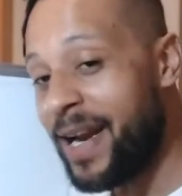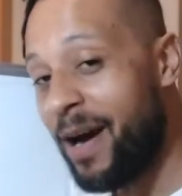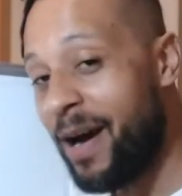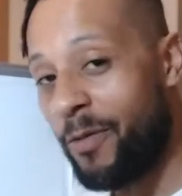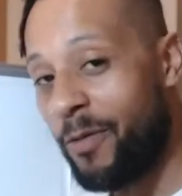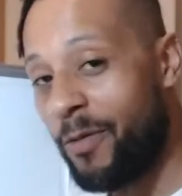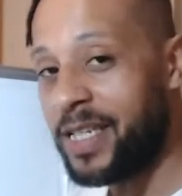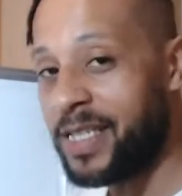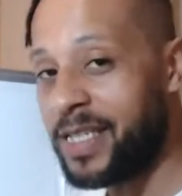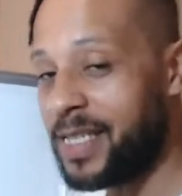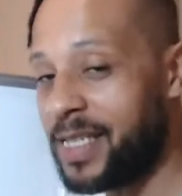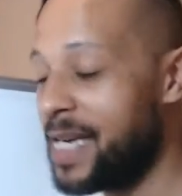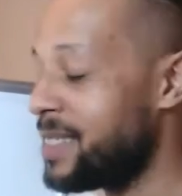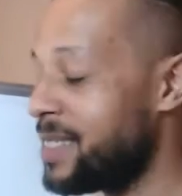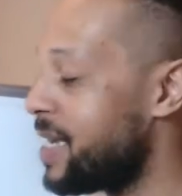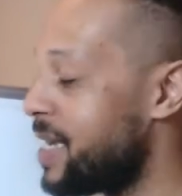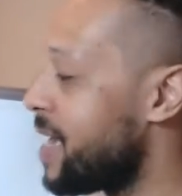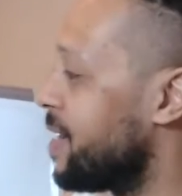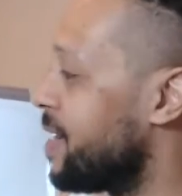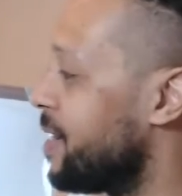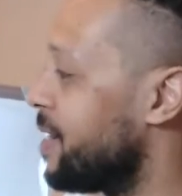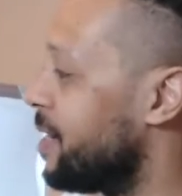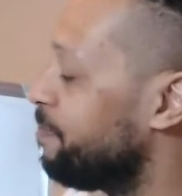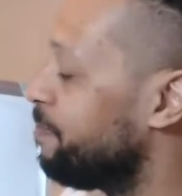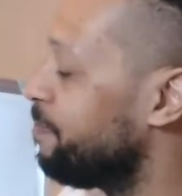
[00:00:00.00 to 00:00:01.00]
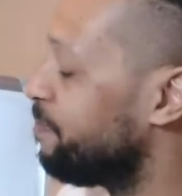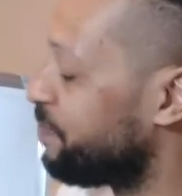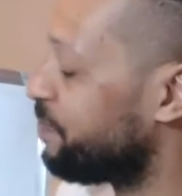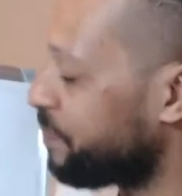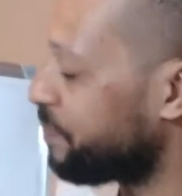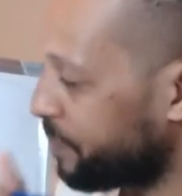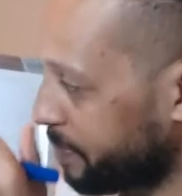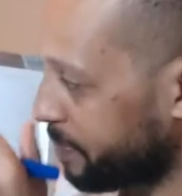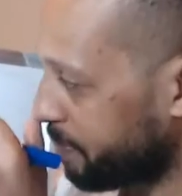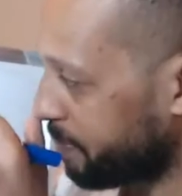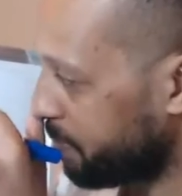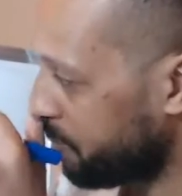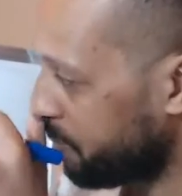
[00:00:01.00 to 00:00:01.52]
out what it says here.
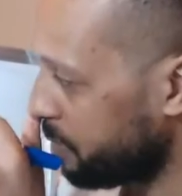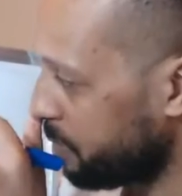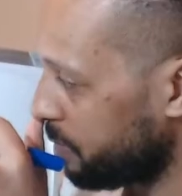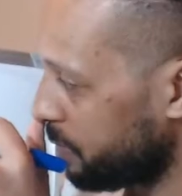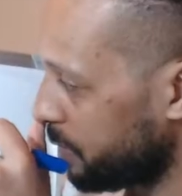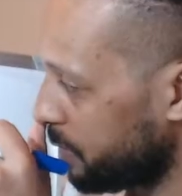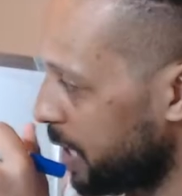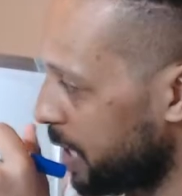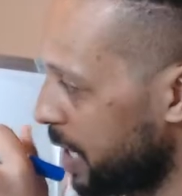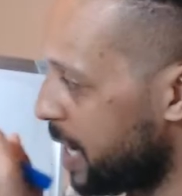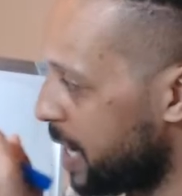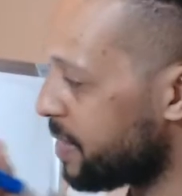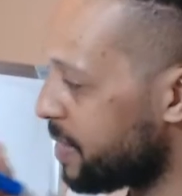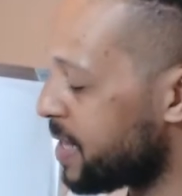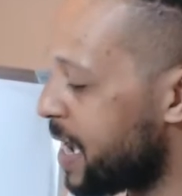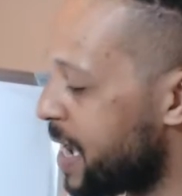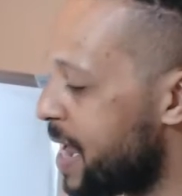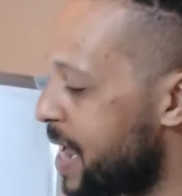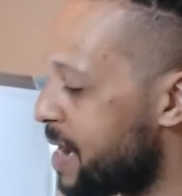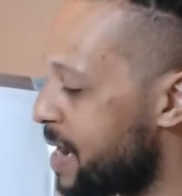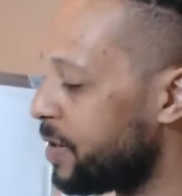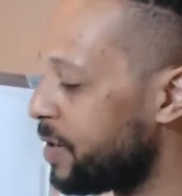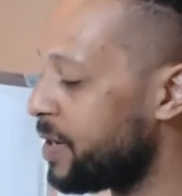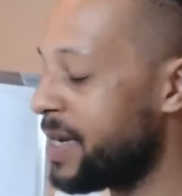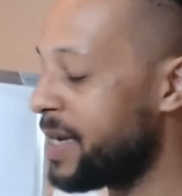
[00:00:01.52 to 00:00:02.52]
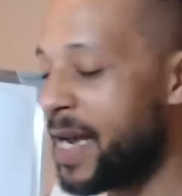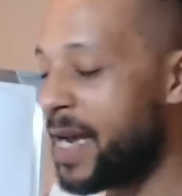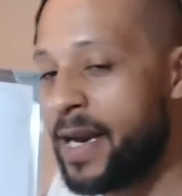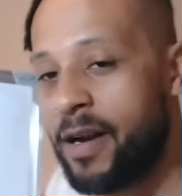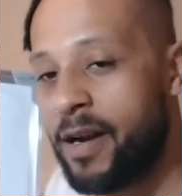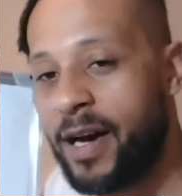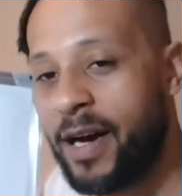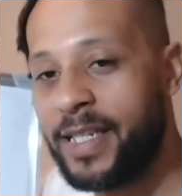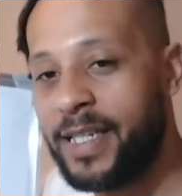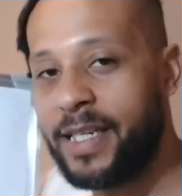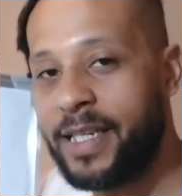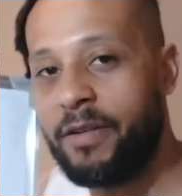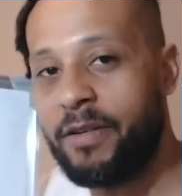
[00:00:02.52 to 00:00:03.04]
And then you can get an
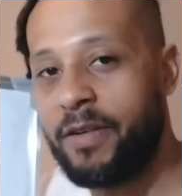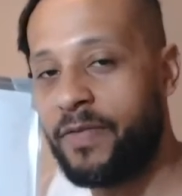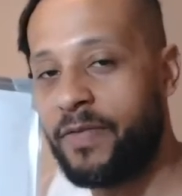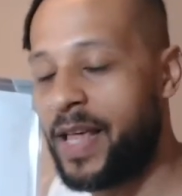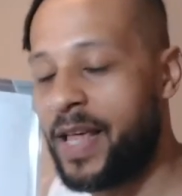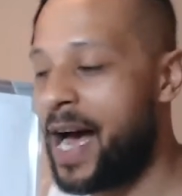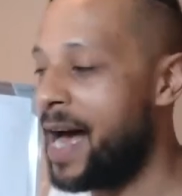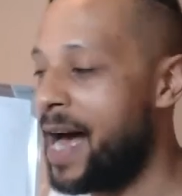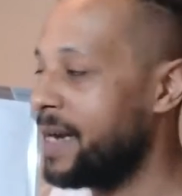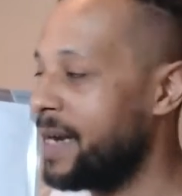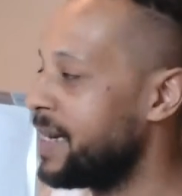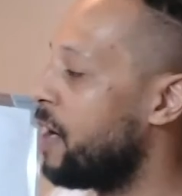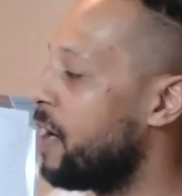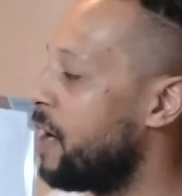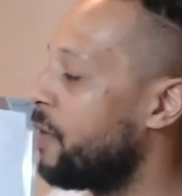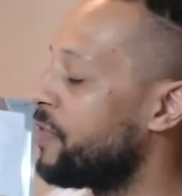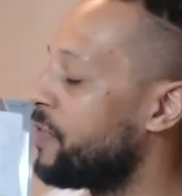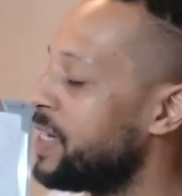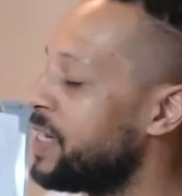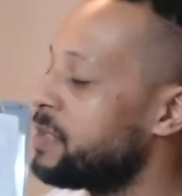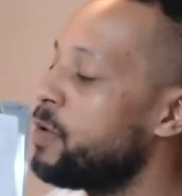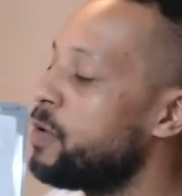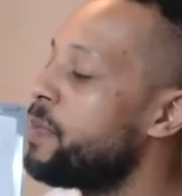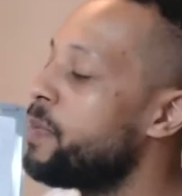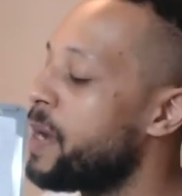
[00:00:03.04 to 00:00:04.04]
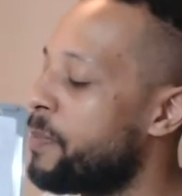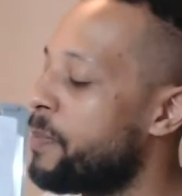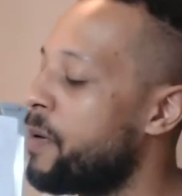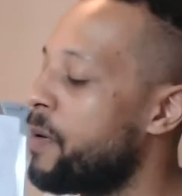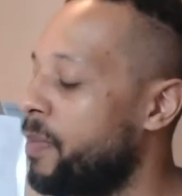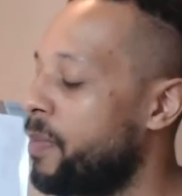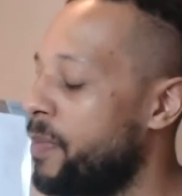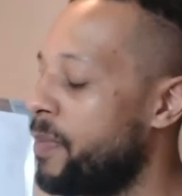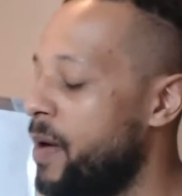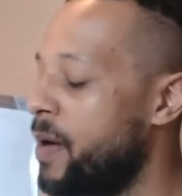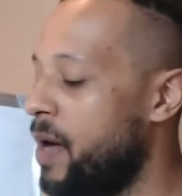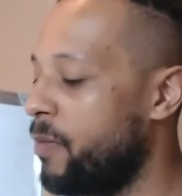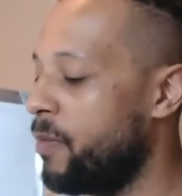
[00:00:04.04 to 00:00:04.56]
idea of that. Now, this will be
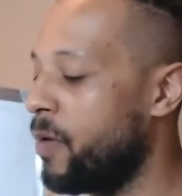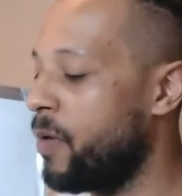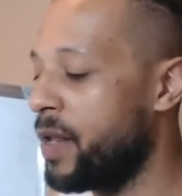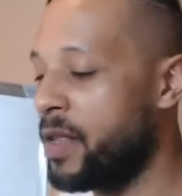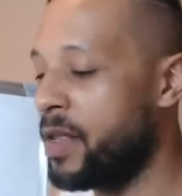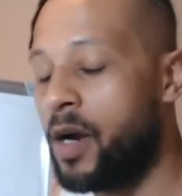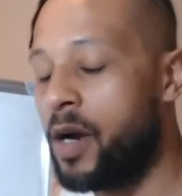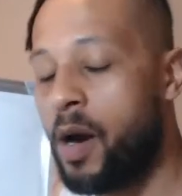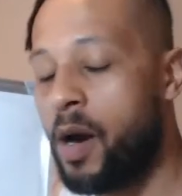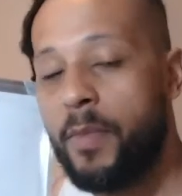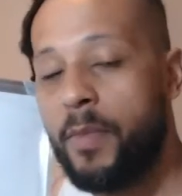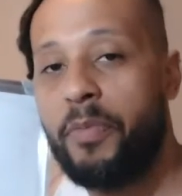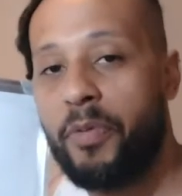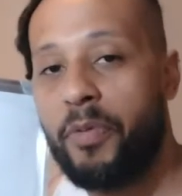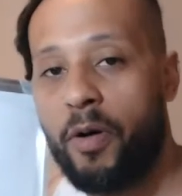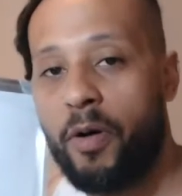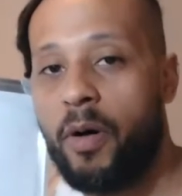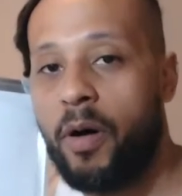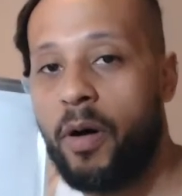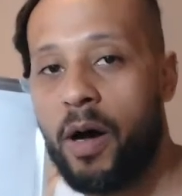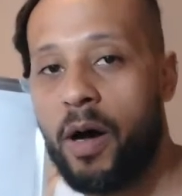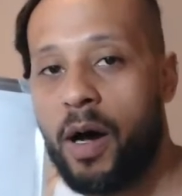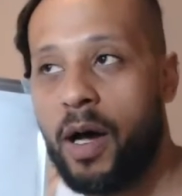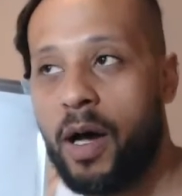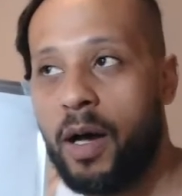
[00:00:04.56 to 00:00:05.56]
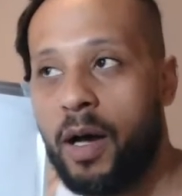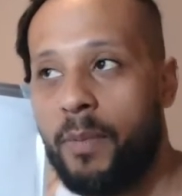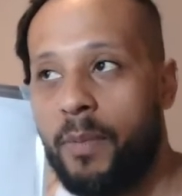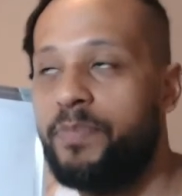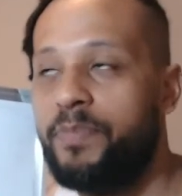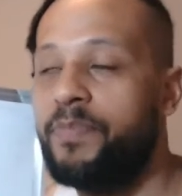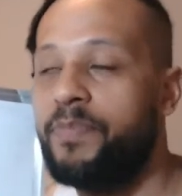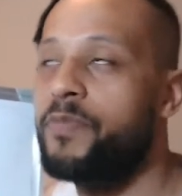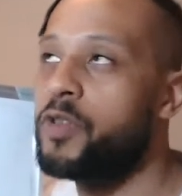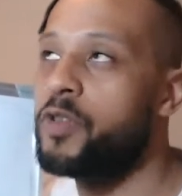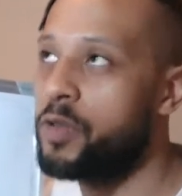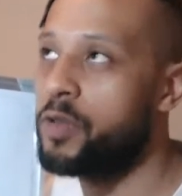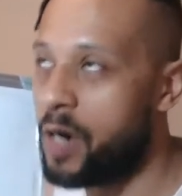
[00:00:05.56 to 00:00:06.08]
one of the common
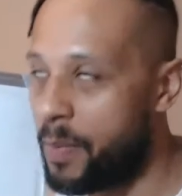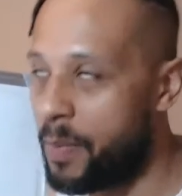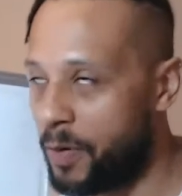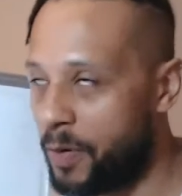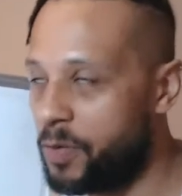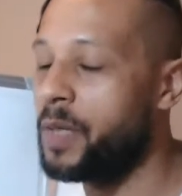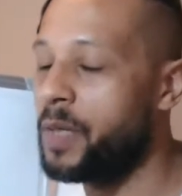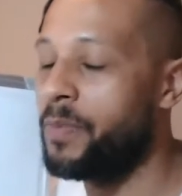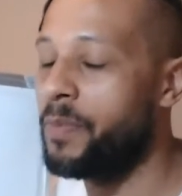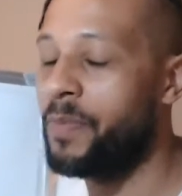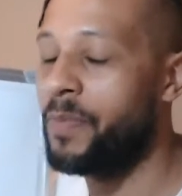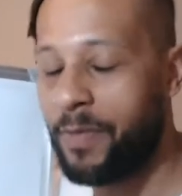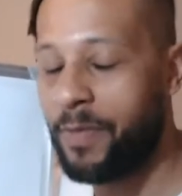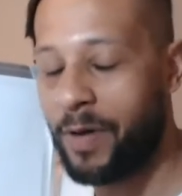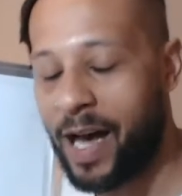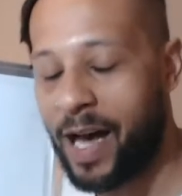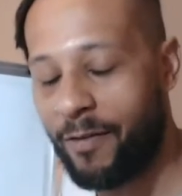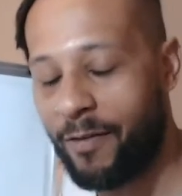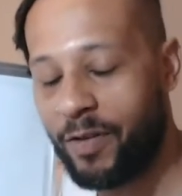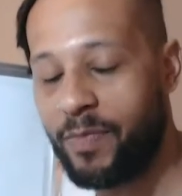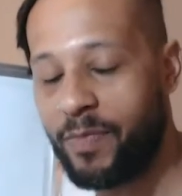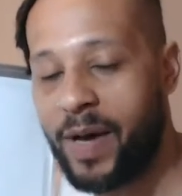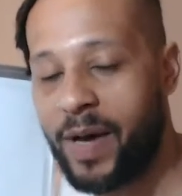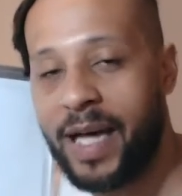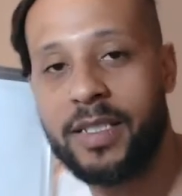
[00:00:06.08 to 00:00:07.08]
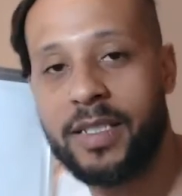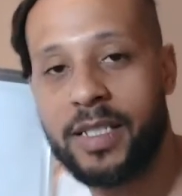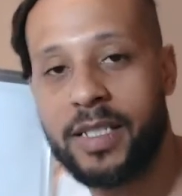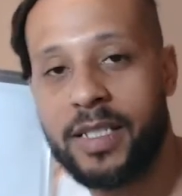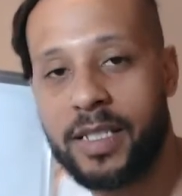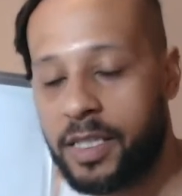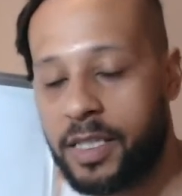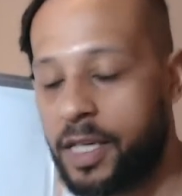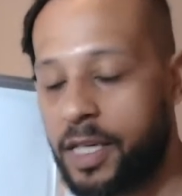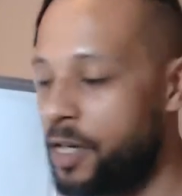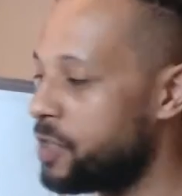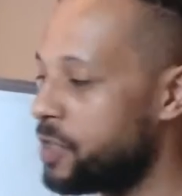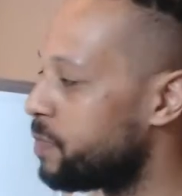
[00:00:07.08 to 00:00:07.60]
troubles that people have with maths.
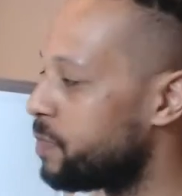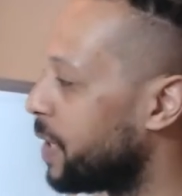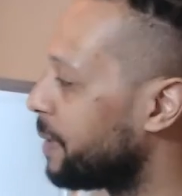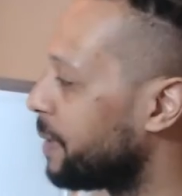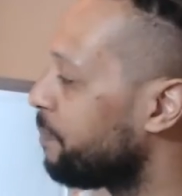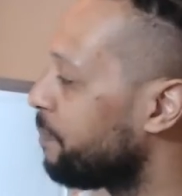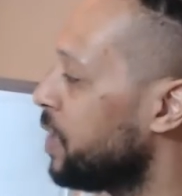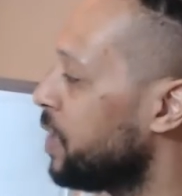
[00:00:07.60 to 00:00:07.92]
Excuse me.